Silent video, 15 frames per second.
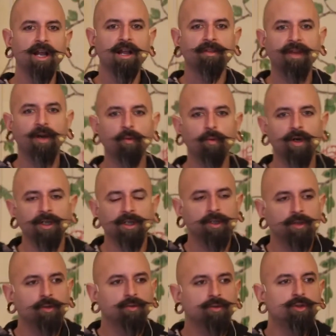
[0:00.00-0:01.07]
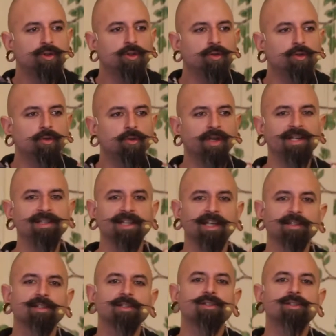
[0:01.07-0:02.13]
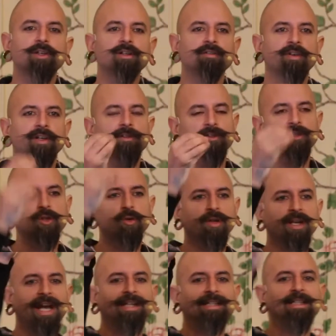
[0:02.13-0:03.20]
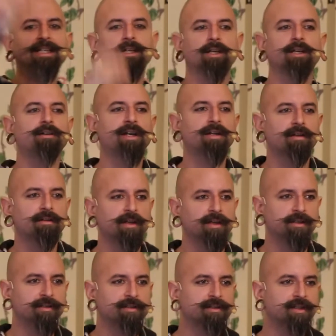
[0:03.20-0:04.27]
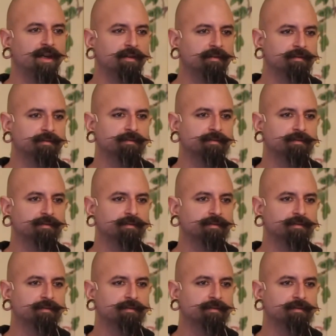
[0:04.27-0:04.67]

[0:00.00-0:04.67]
That what you do is in service to an idea greater than yourself.